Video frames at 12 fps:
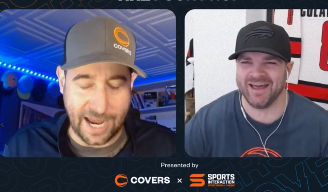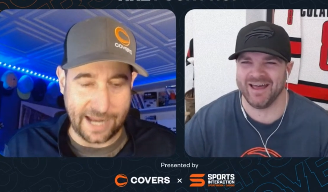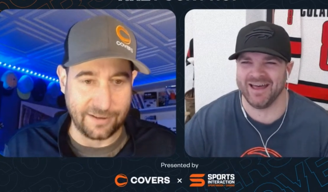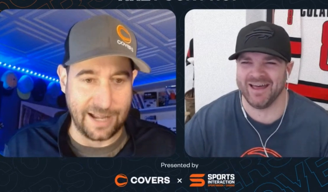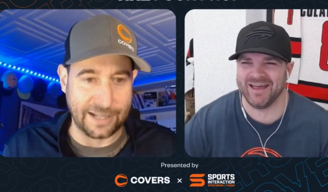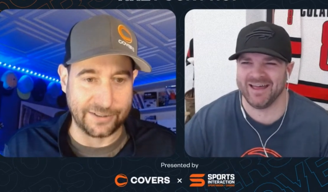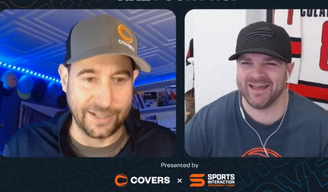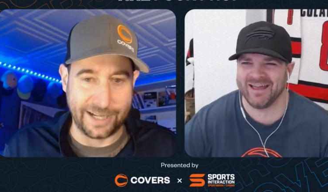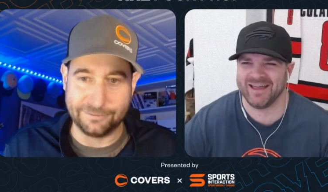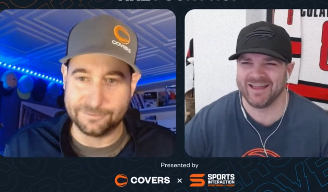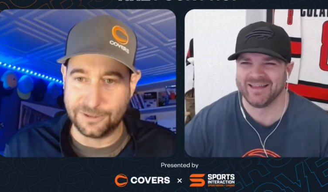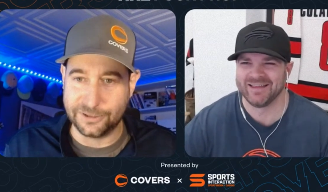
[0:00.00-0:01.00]
Speaker 1: tank last
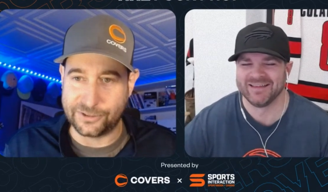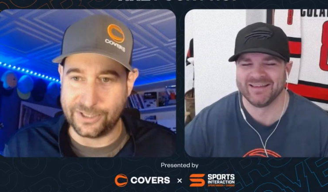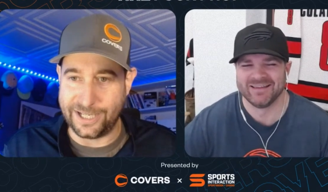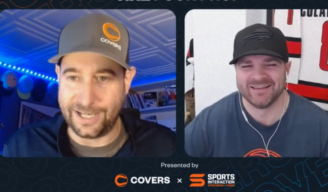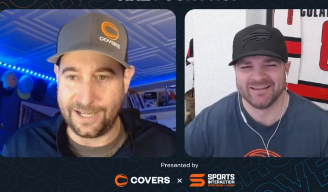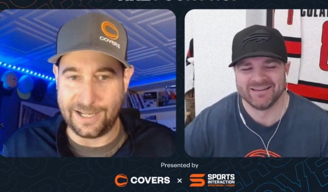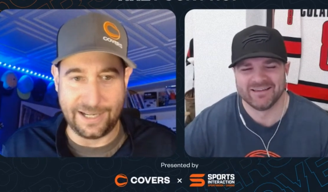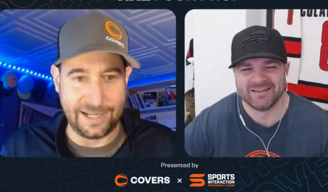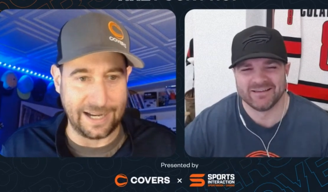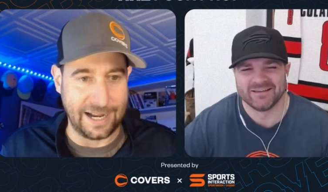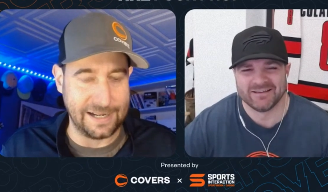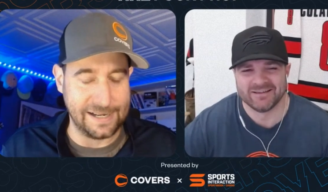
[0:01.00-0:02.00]
night? We'll
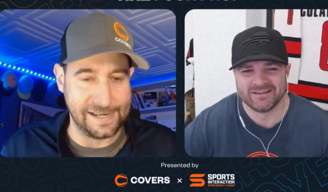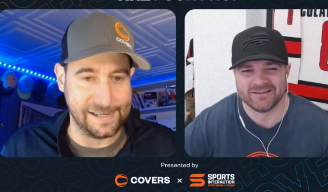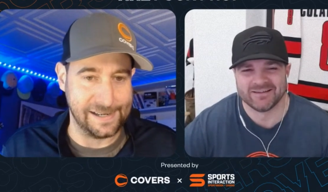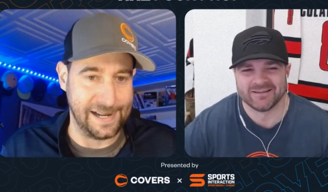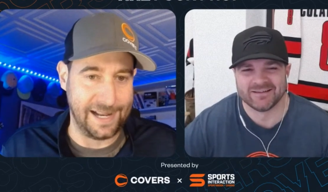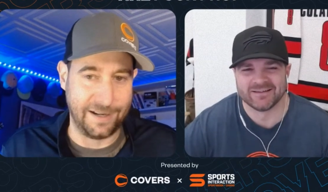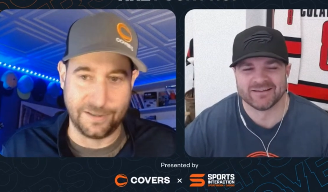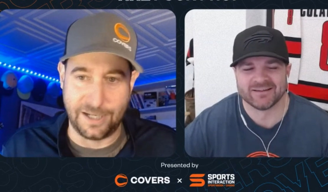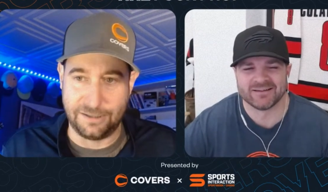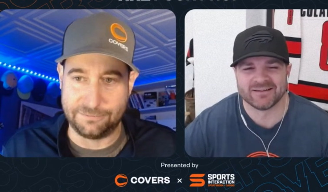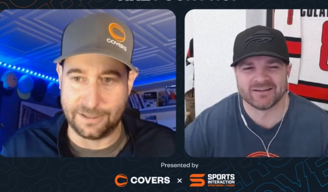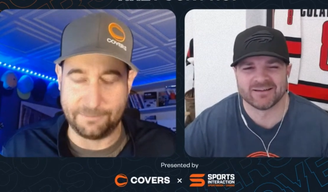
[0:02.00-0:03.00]
see. I don't
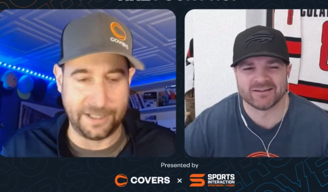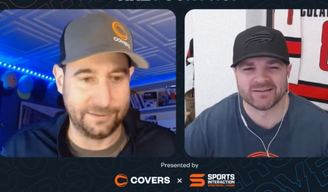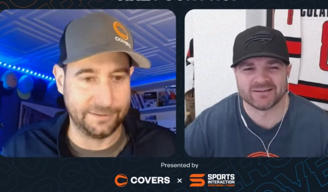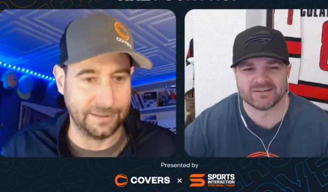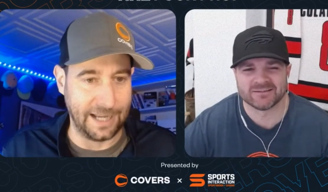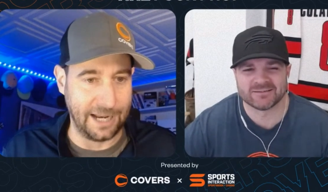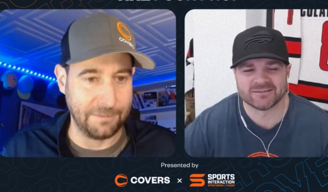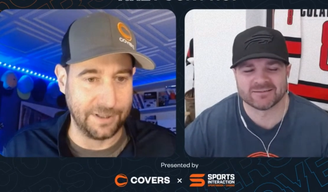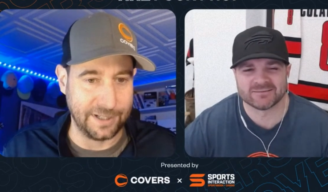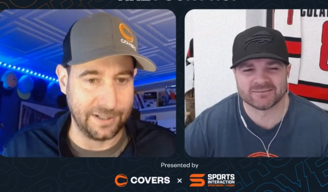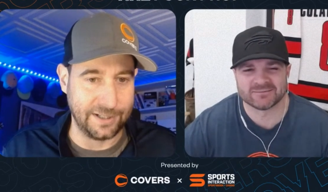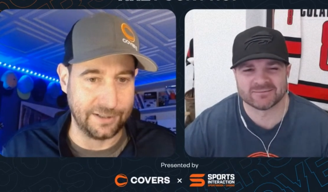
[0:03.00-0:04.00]
know. I mean,
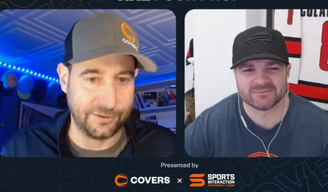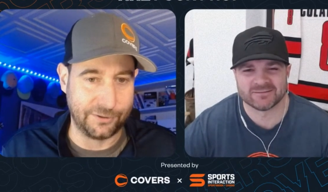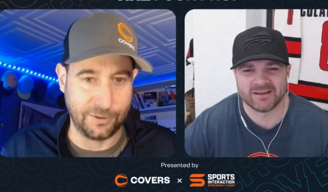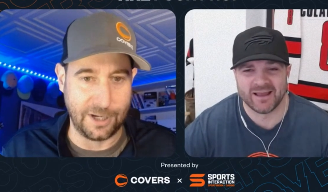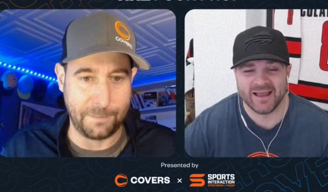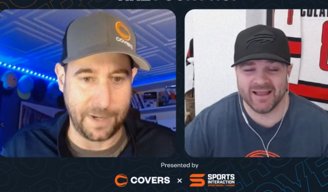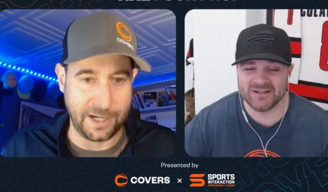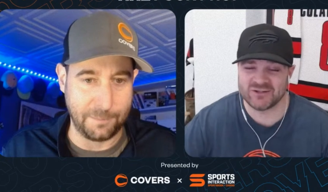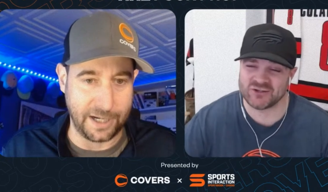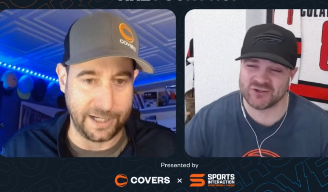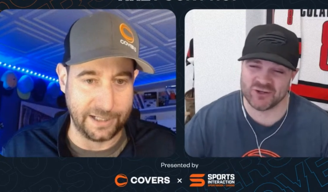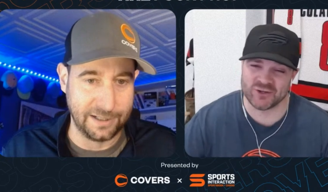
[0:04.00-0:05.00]
Edmonton didn't suit up
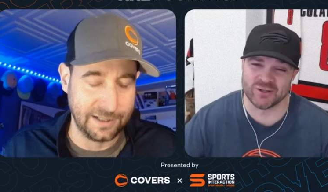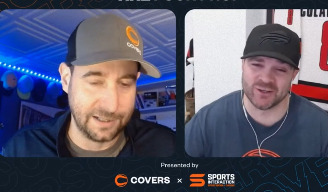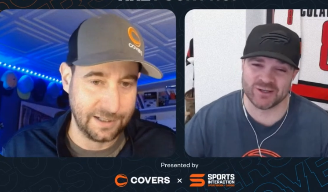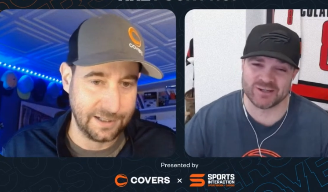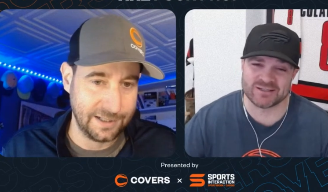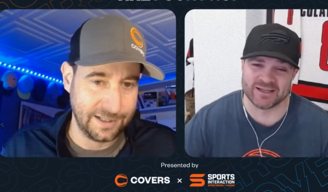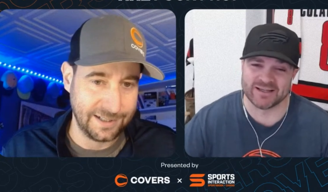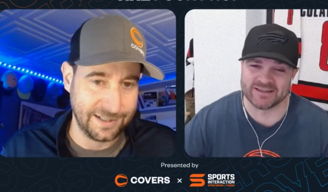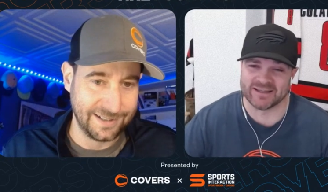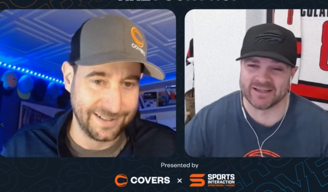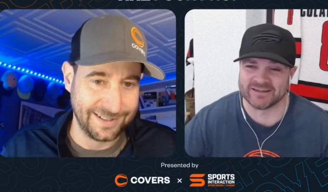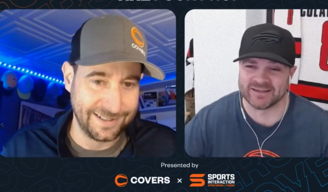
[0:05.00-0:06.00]
anybody. It sure
Speaker 2: looks
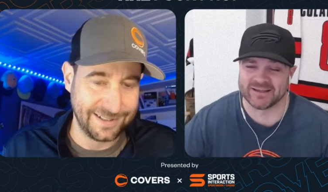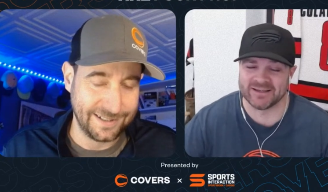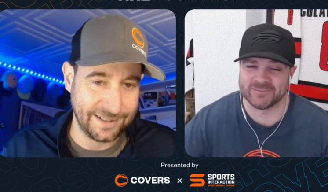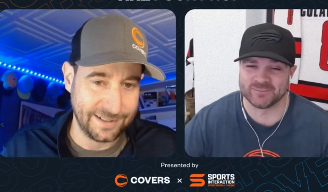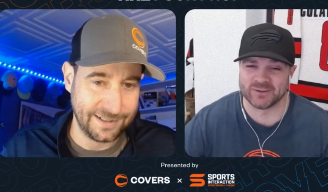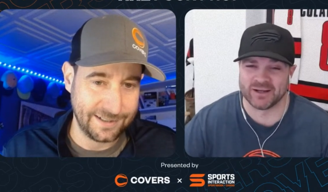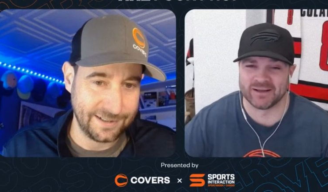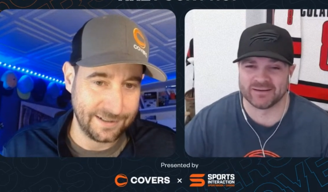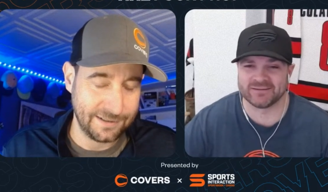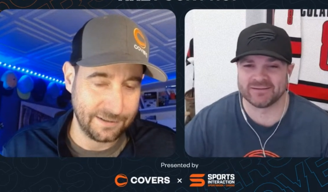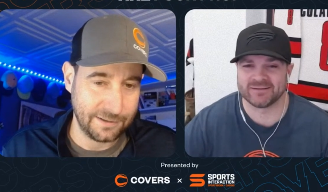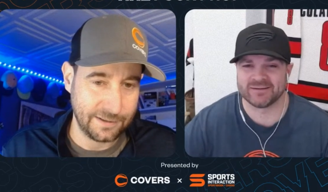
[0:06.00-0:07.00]
like they did,
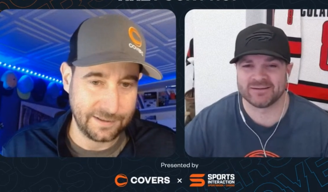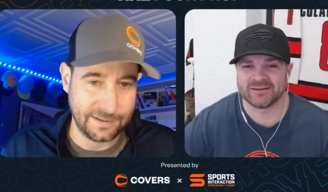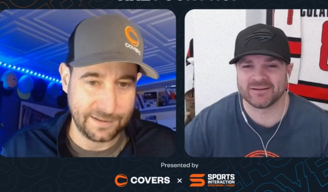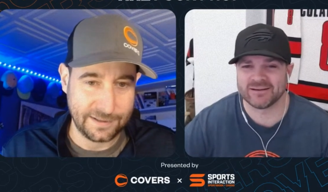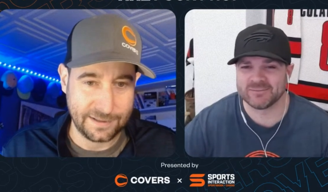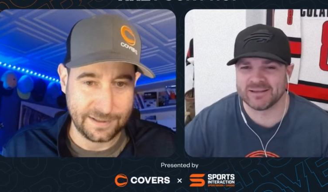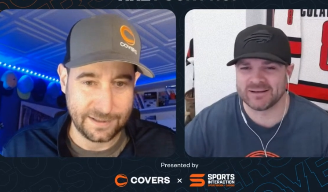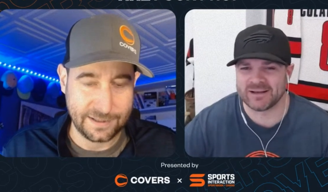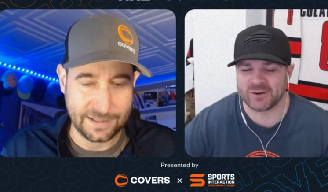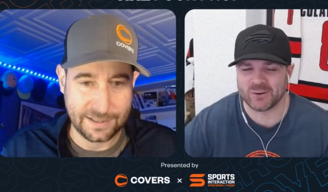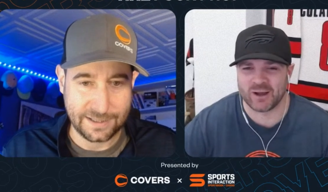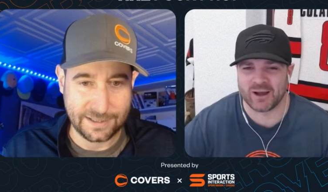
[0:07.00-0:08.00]
but I mean,
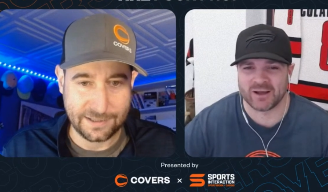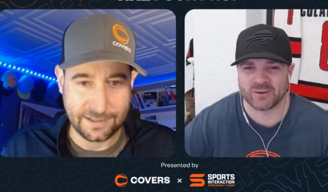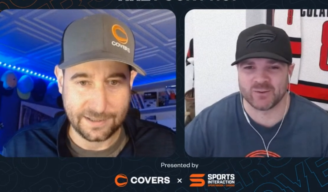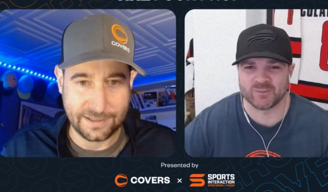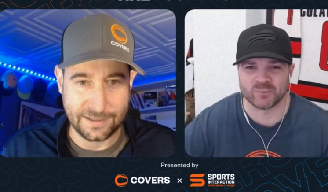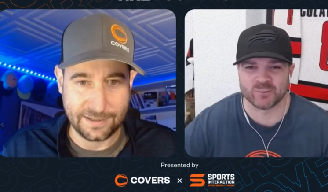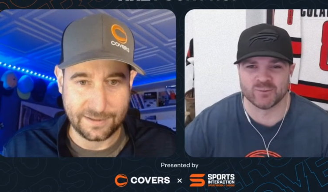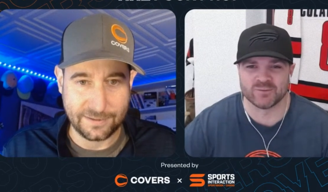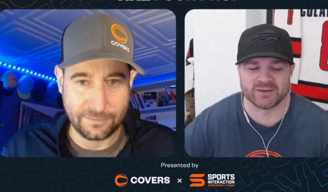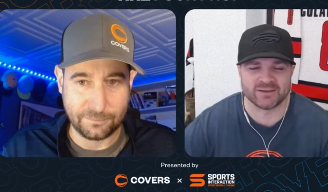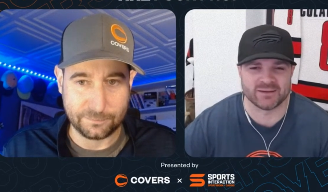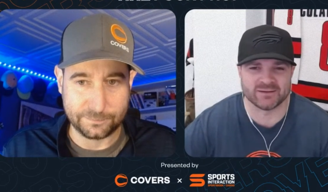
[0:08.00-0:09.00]
I don't know. How do we
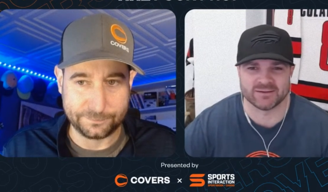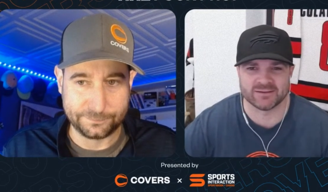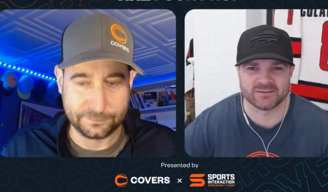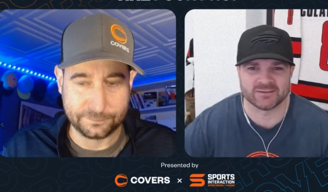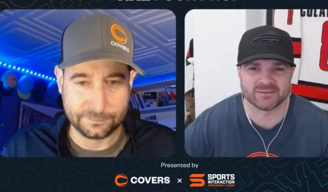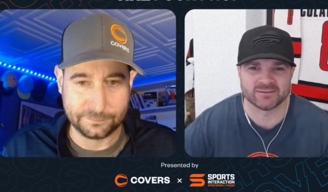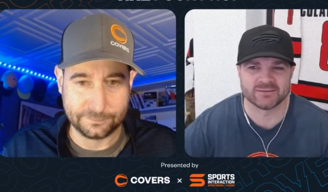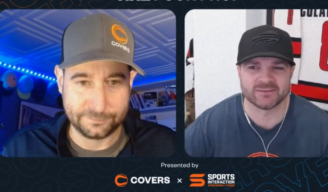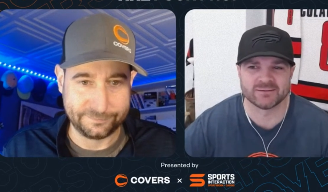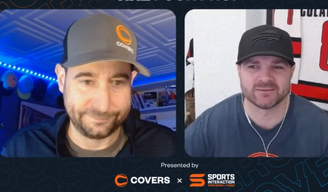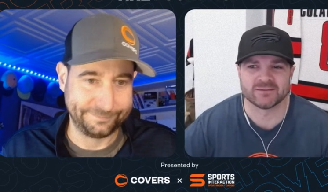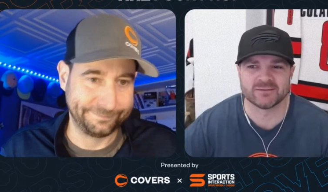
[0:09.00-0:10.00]
prove that they did?
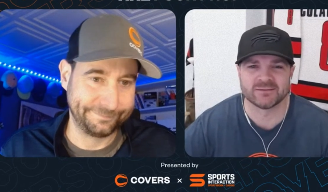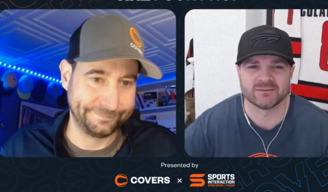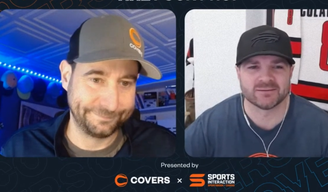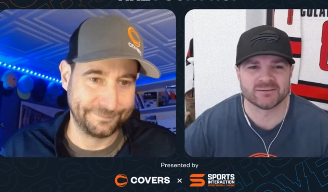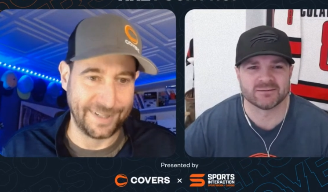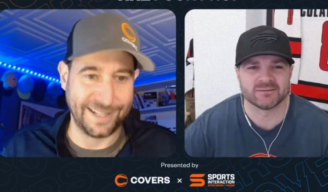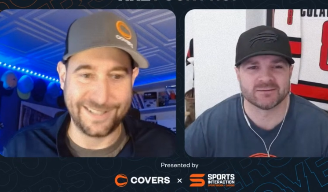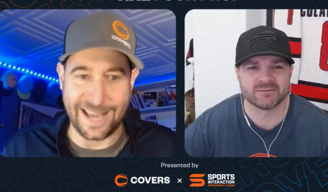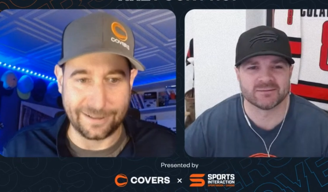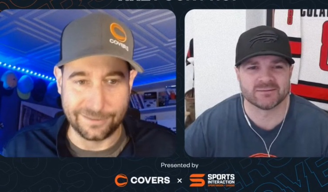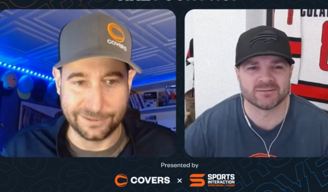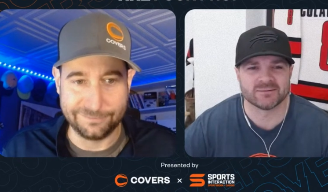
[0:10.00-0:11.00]
Speaker 1: Exactly.